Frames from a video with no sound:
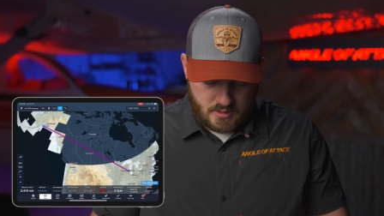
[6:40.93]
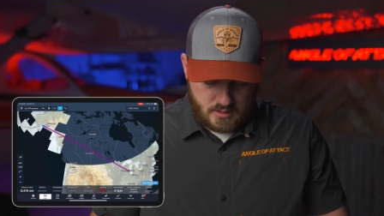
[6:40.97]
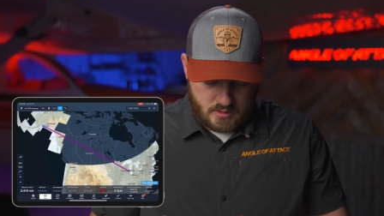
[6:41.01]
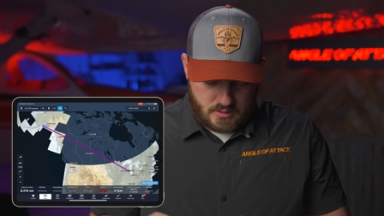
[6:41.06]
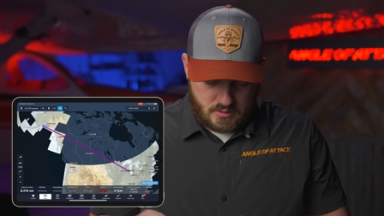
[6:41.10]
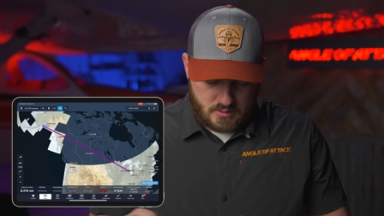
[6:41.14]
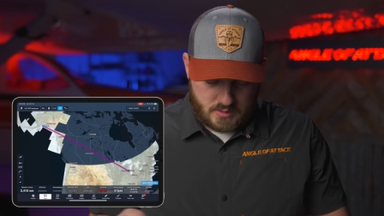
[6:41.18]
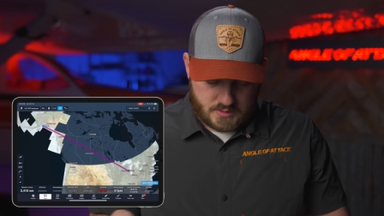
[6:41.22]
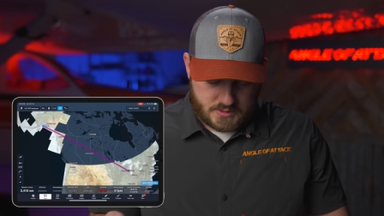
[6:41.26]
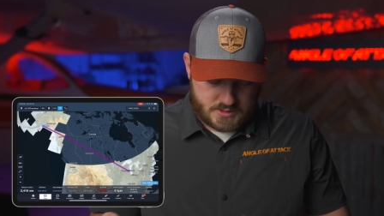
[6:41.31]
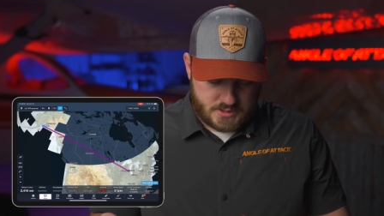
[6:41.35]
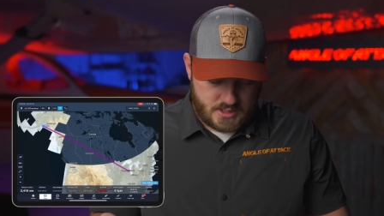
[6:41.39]

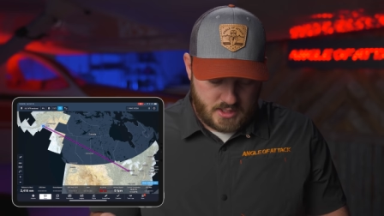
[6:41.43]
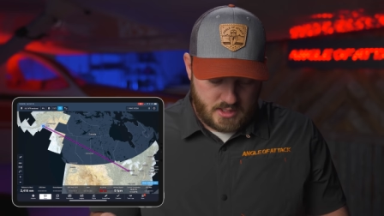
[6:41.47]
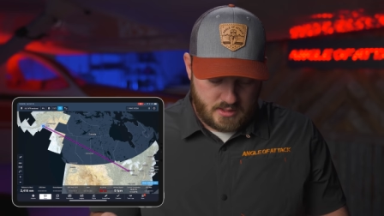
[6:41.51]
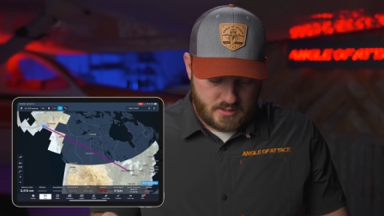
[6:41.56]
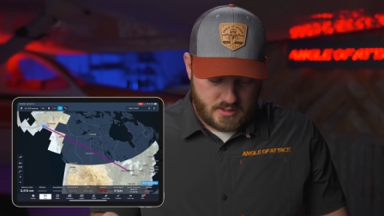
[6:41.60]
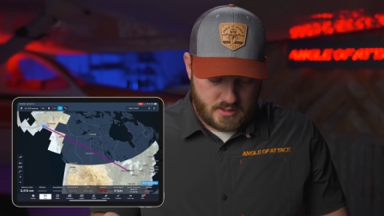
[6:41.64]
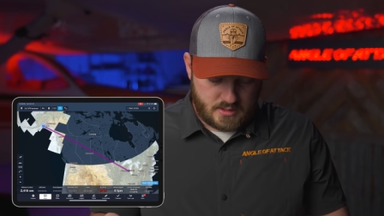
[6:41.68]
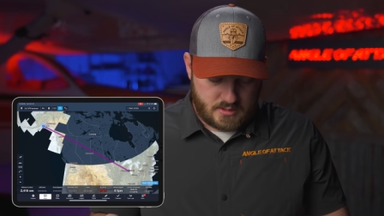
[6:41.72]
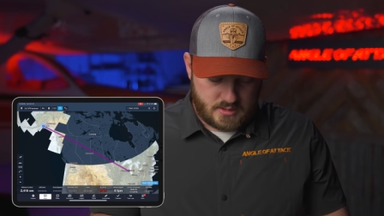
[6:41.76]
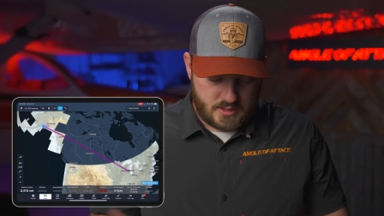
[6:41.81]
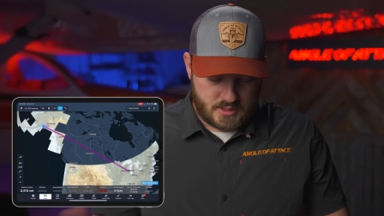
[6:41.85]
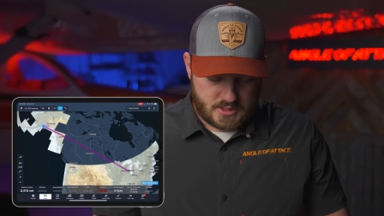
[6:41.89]
you can see
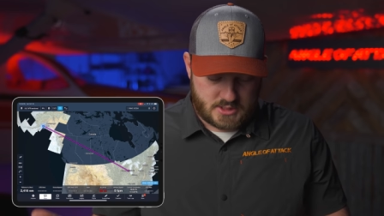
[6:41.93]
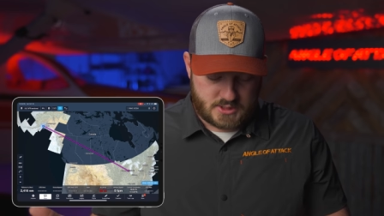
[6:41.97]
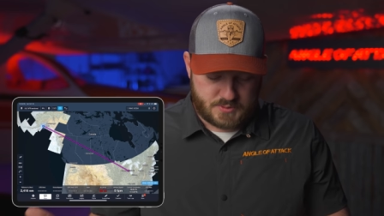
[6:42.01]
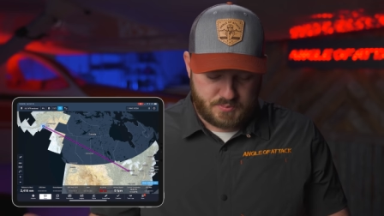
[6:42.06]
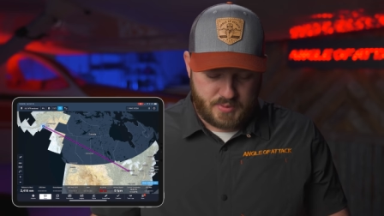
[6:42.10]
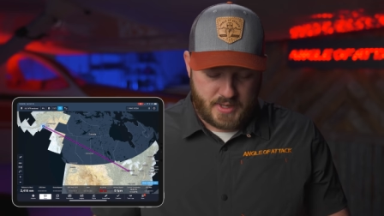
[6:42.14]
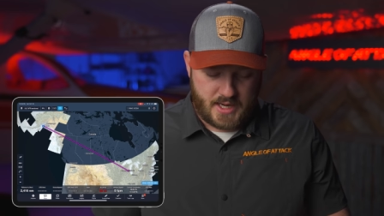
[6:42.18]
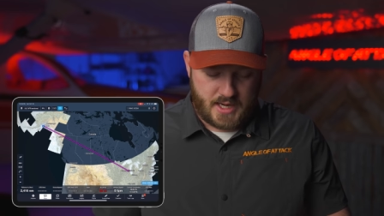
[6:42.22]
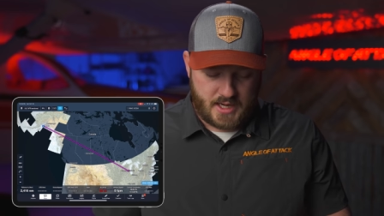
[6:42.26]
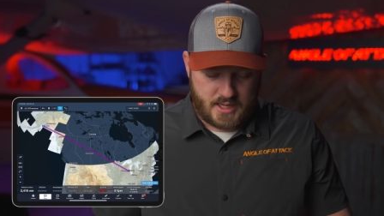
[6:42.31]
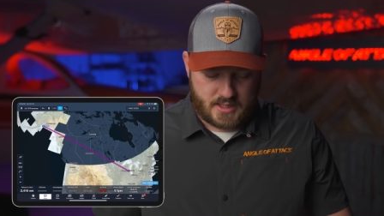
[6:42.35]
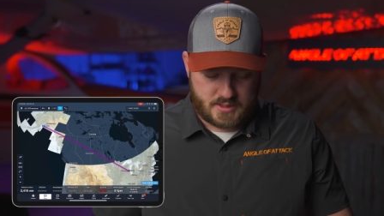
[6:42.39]
that this
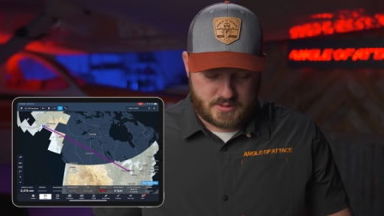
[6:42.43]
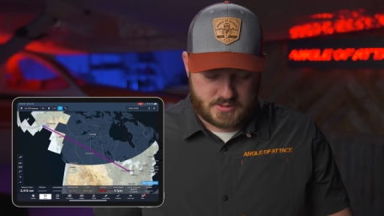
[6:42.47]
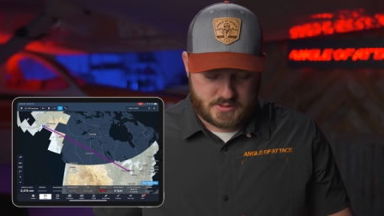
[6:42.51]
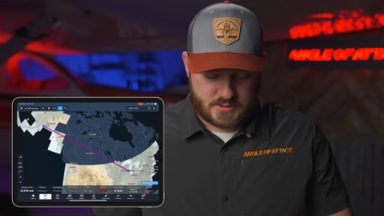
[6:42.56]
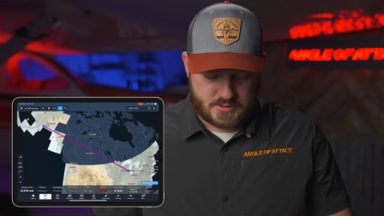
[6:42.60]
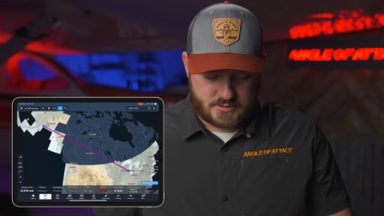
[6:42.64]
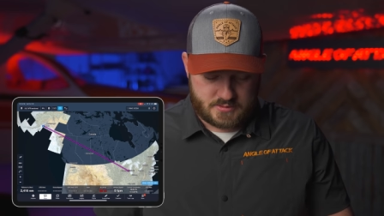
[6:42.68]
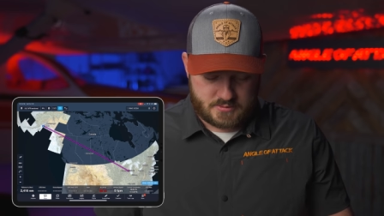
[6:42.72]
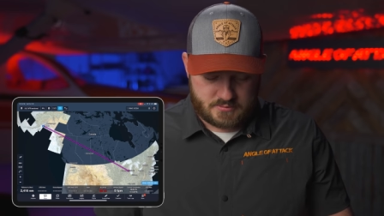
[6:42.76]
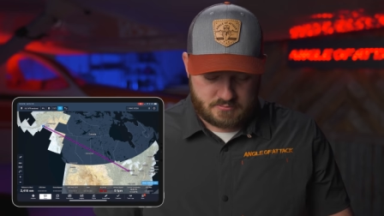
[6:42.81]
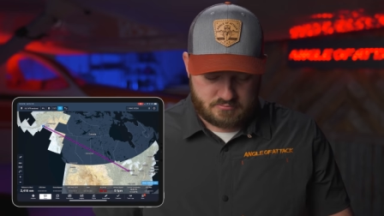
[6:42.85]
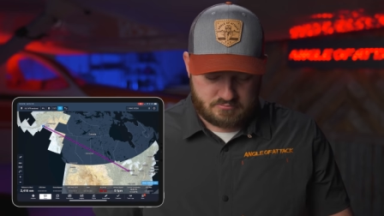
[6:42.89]

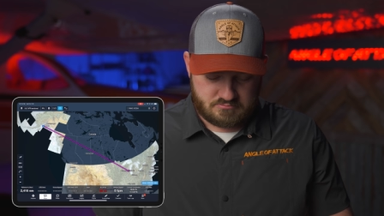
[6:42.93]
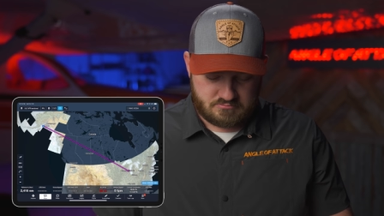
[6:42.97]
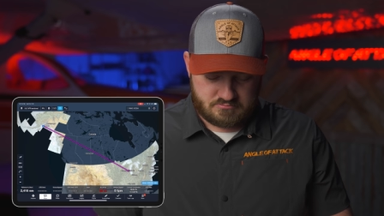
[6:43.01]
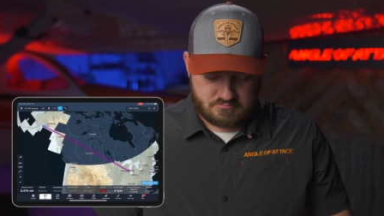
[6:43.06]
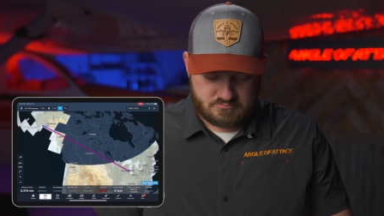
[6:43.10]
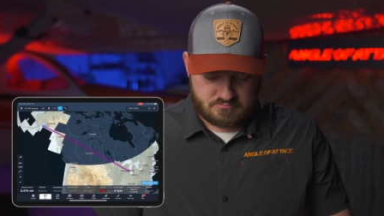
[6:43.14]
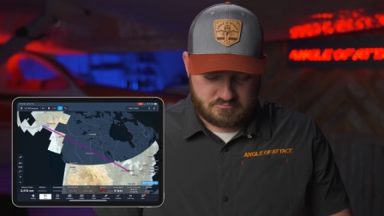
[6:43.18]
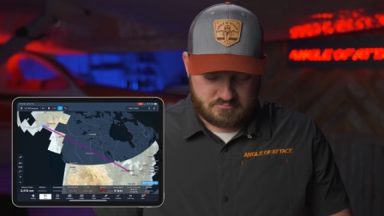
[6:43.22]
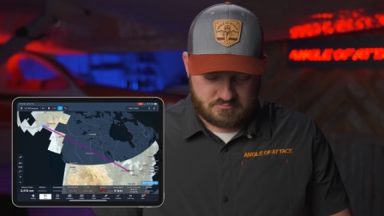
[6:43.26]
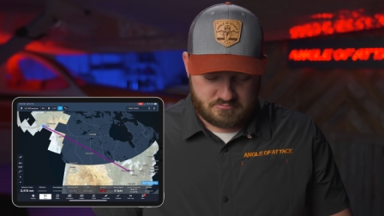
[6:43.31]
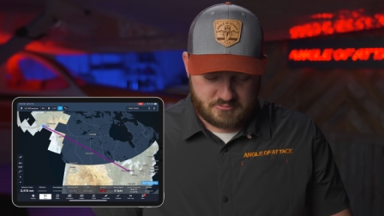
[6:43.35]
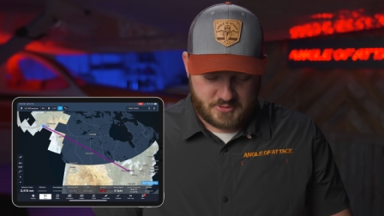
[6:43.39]
spans
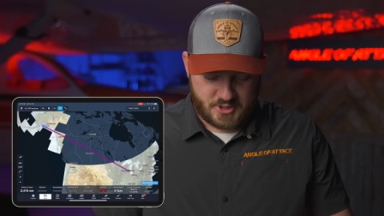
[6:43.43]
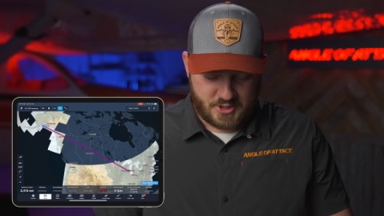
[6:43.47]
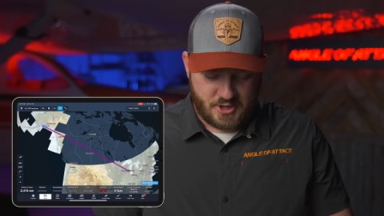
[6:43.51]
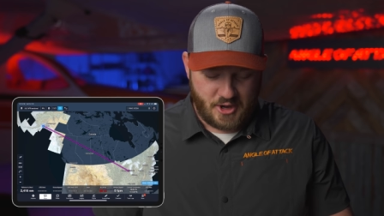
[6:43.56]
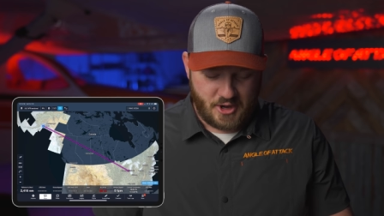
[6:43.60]
the